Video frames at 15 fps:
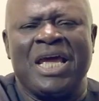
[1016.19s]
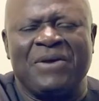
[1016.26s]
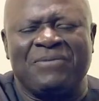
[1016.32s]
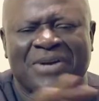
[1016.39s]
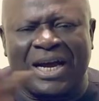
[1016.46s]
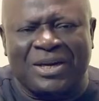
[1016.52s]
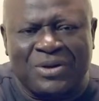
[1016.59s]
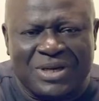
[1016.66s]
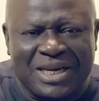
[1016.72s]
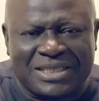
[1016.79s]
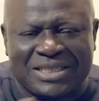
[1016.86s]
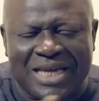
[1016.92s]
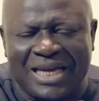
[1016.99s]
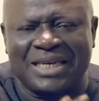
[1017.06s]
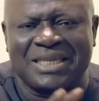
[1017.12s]
if he can
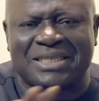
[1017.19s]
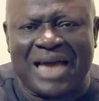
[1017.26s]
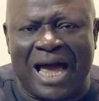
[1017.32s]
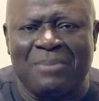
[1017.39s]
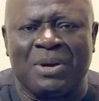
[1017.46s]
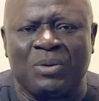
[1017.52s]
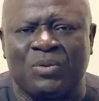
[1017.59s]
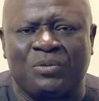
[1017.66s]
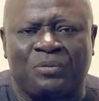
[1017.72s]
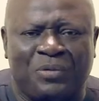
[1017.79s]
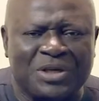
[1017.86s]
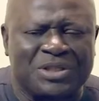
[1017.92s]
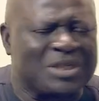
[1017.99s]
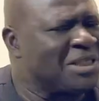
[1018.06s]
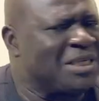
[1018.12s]
understand the timing with
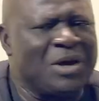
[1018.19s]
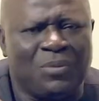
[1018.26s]
fishes.